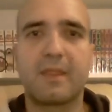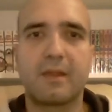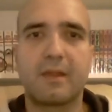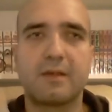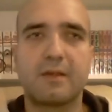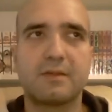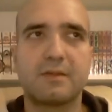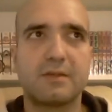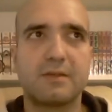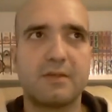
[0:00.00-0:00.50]
a
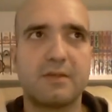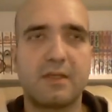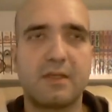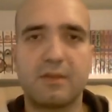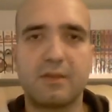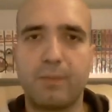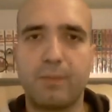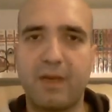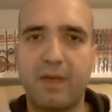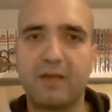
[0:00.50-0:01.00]
little
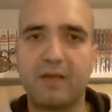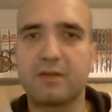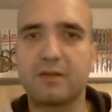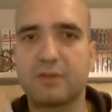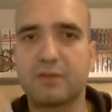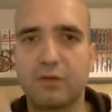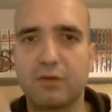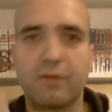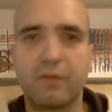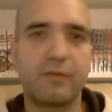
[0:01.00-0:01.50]
panel,
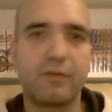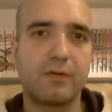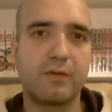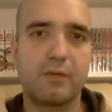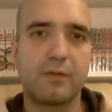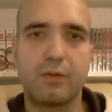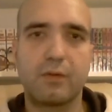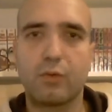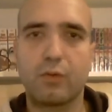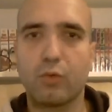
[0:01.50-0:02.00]
so
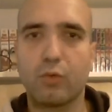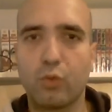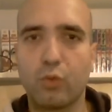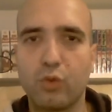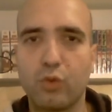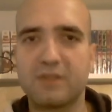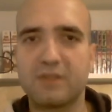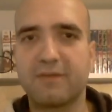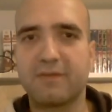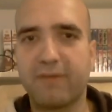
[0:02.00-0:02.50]
who
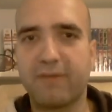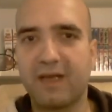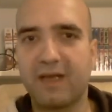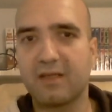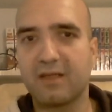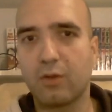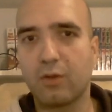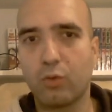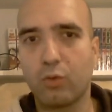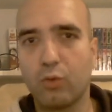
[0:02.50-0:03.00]
is
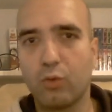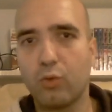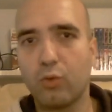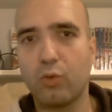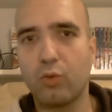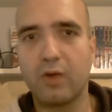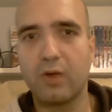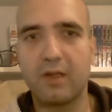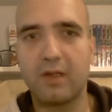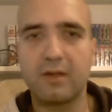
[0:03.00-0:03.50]
fighting who,
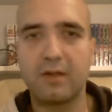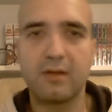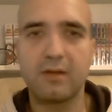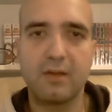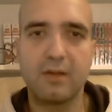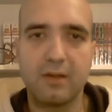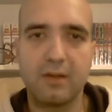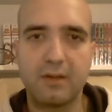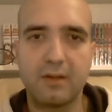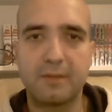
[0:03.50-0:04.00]
and
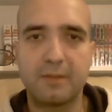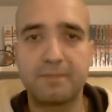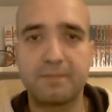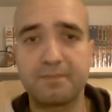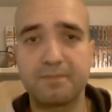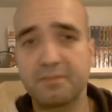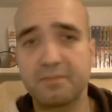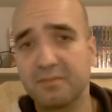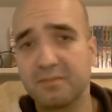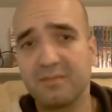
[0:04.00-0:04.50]

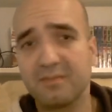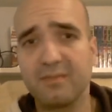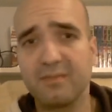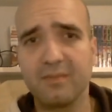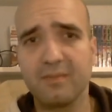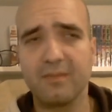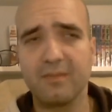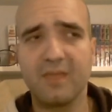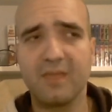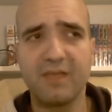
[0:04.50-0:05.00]

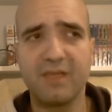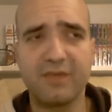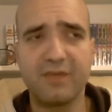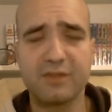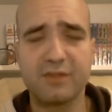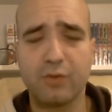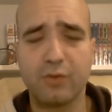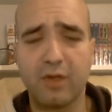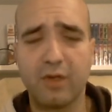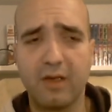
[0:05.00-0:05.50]
it
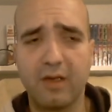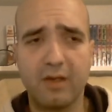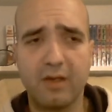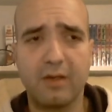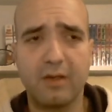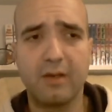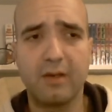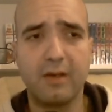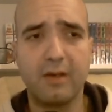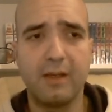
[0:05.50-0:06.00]
was okay,
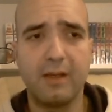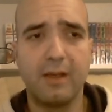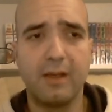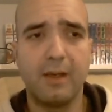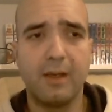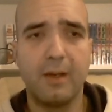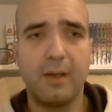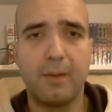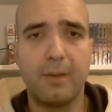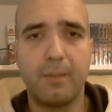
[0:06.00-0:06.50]

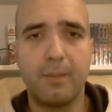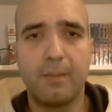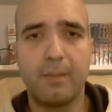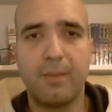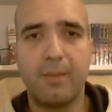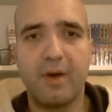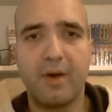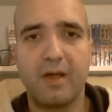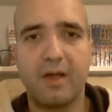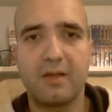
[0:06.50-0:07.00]

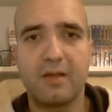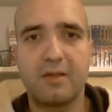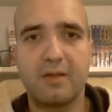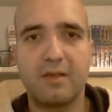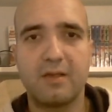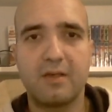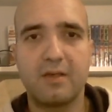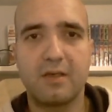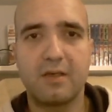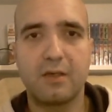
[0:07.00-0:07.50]
but
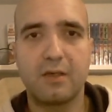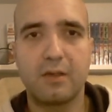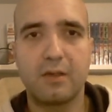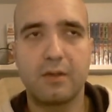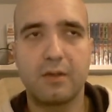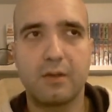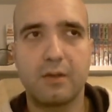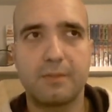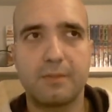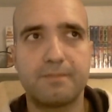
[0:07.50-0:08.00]

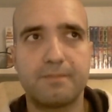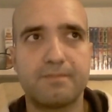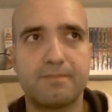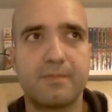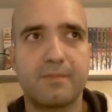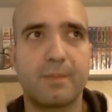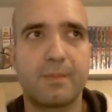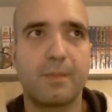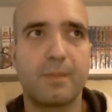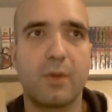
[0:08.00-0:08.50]

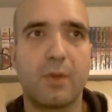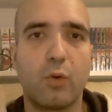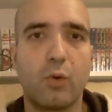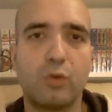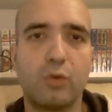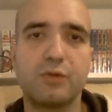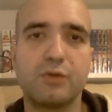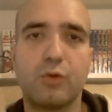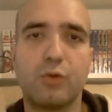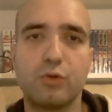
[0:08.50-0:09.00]

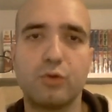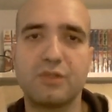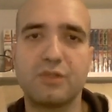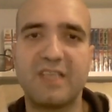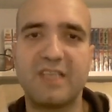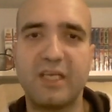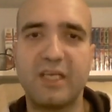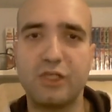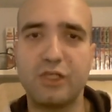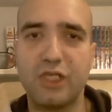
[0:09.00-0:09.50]

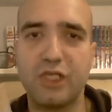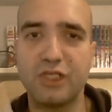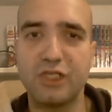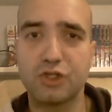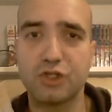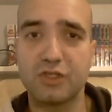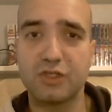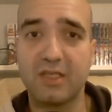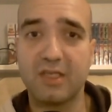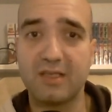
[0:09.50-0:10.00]
only
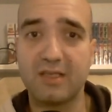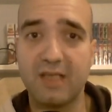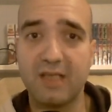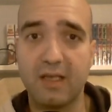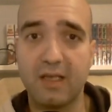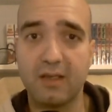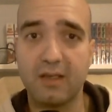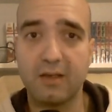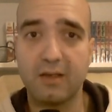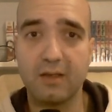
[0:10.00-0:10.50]
interesting
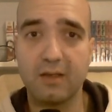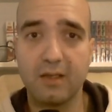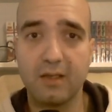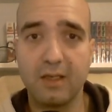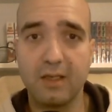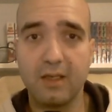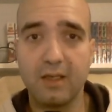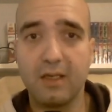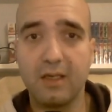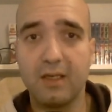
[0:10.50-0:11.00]
thing
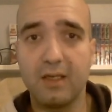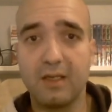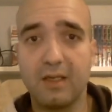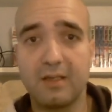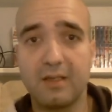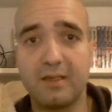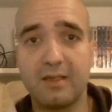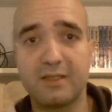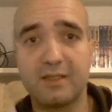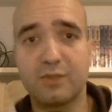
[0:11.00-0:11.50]

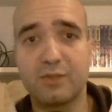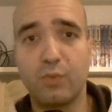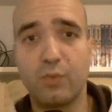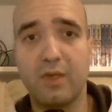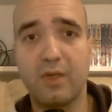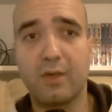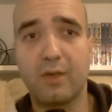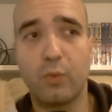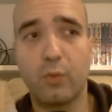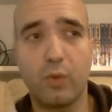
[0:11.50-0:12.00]
this
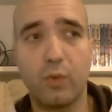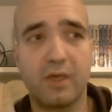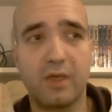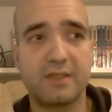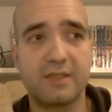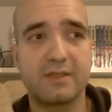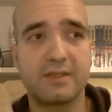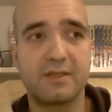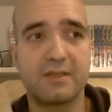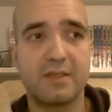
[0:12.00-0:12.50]
week
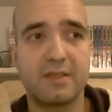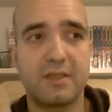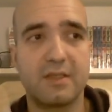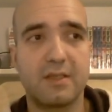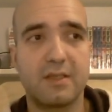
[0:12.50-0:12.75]
was